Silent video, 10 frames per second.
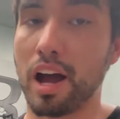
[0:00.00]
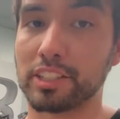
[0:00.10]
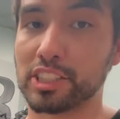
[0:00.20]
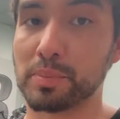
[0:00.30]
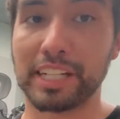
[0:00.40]

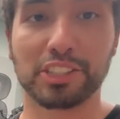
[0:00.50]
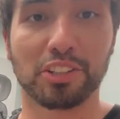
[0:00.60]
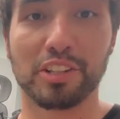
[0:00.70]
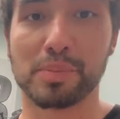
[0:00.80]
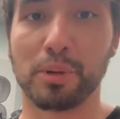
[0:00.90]
Just make sure
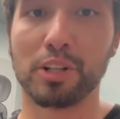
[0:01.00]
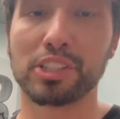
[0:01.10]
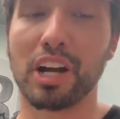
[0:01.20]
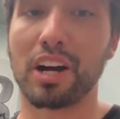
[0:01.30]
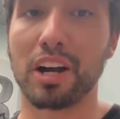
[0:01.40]
those bolts
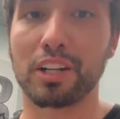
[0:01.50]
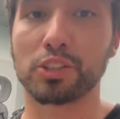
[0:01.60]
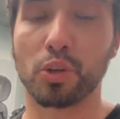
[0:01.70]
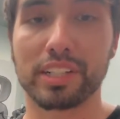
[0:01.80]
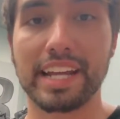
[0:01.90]
are
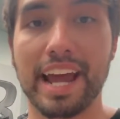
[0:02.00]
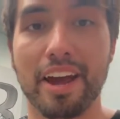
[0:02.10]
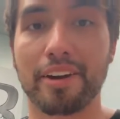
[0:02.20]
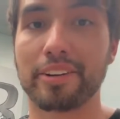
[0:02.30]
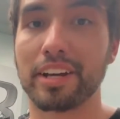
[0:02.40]
torqued
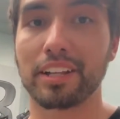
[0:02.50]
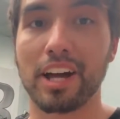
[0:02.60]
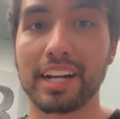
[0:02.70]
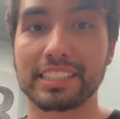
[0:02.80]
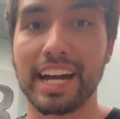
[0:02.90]
down,
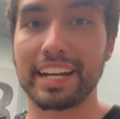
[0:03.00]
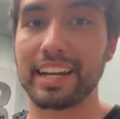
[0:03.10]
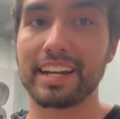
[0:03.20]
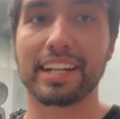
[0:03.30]
Loctited,